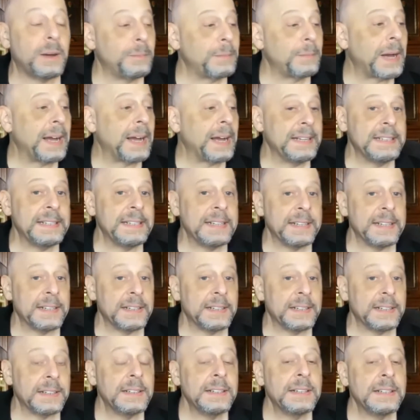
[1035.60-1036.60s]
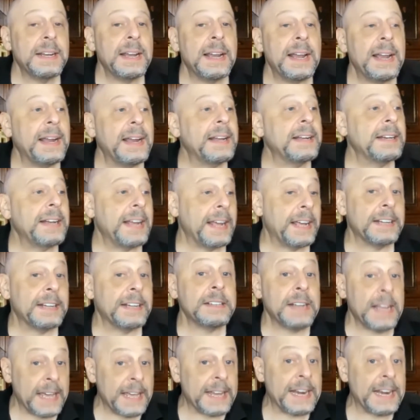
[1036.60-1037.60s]
idea and
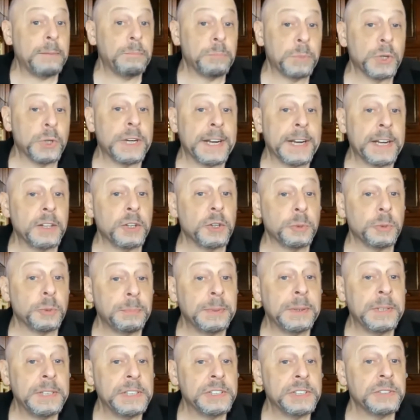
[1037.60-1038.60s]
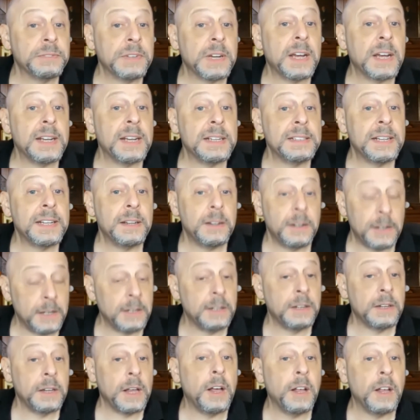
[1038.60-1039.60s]
a particular piece of content,
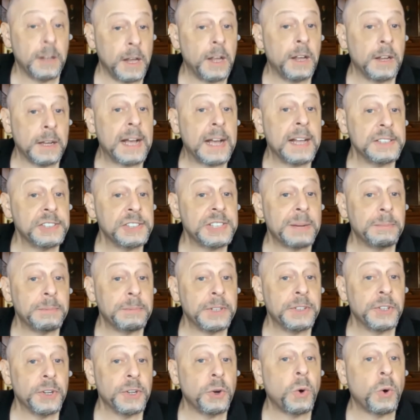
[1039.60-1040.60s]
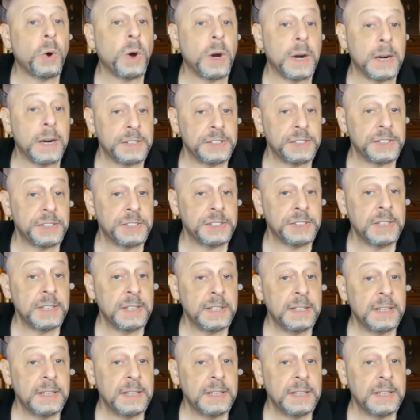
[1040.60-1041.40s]
a concept in the course.